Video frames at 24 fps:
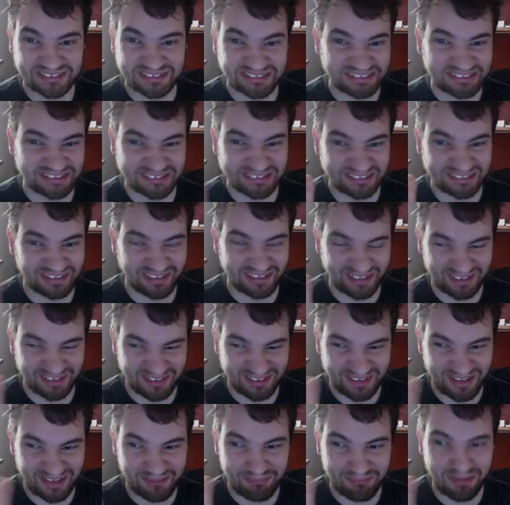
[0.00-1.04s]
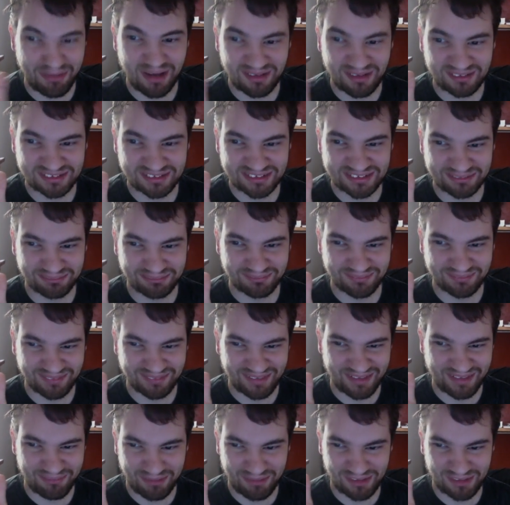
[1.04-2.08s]
just like, it boggles
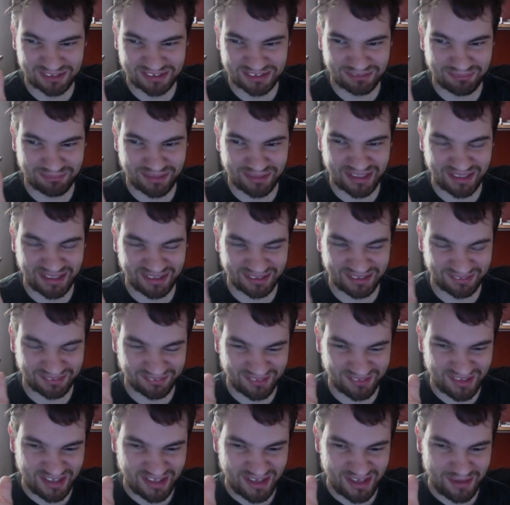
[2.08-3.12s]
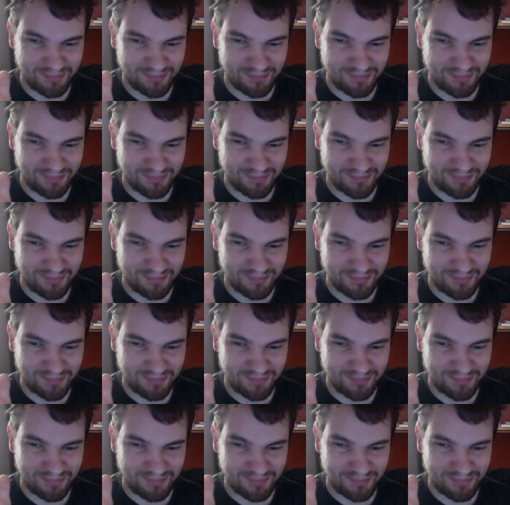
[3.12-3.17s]
the mind and